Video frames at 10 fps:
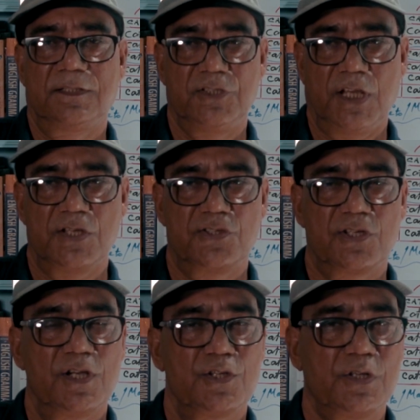
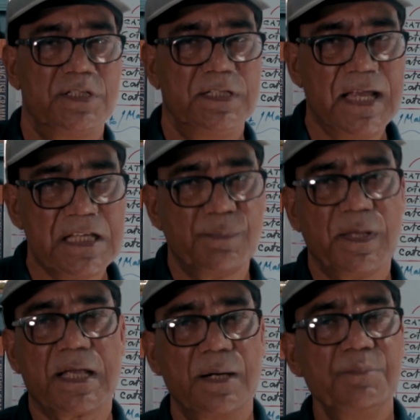TH. So TH
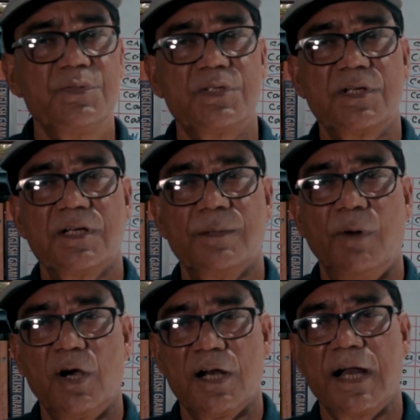becomes
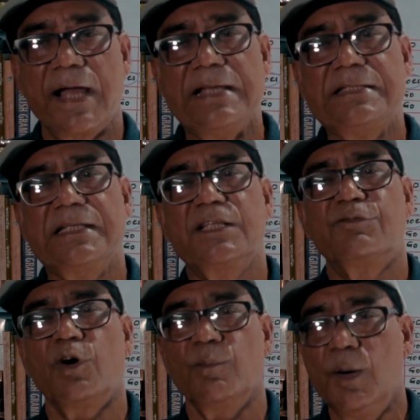modernized in the
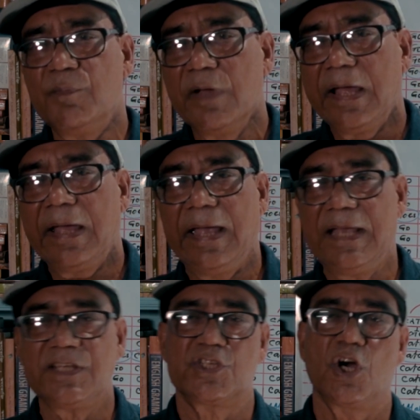form of
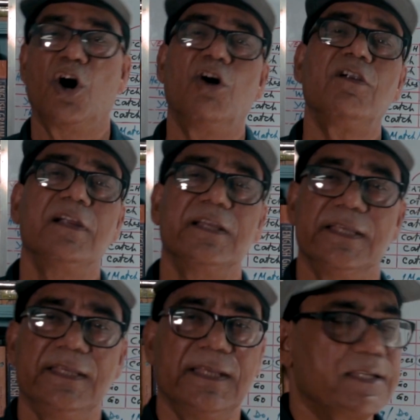S or
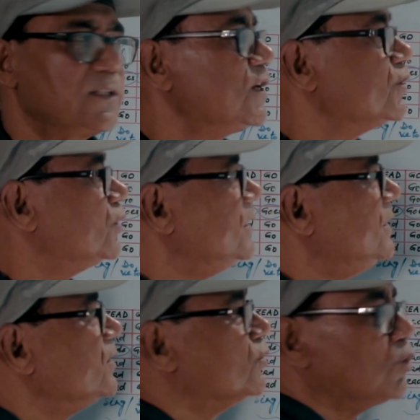ES. So this
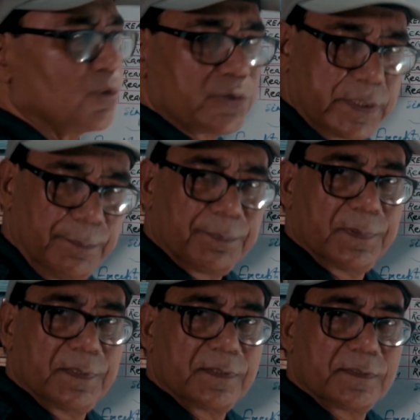is so
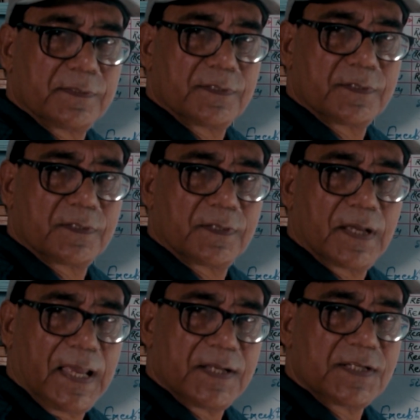simple.
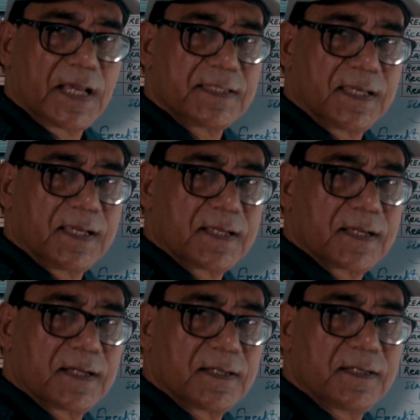And I think
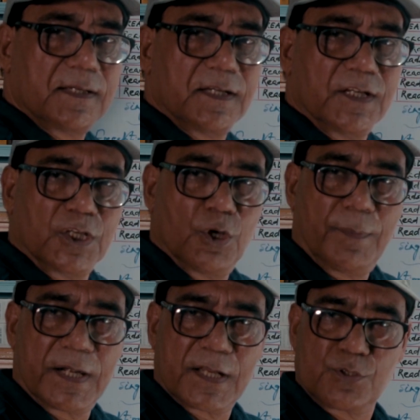you
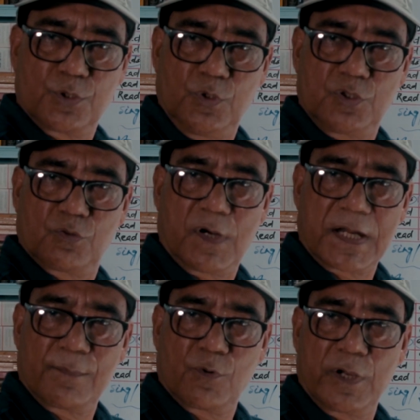have understood what
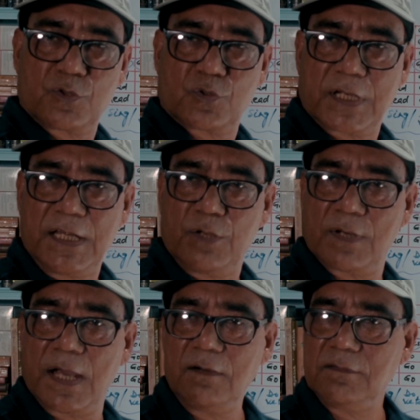I am going to tell you
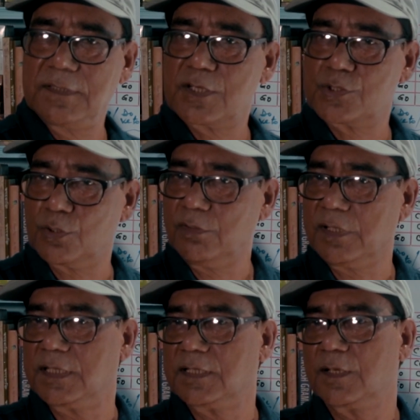now, that
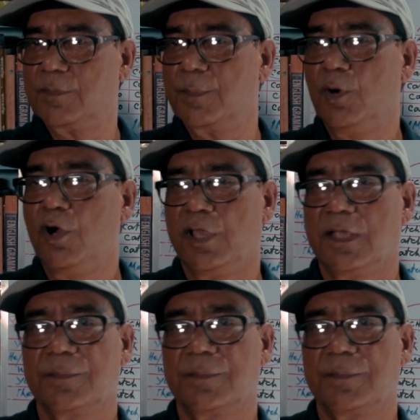story of the boy.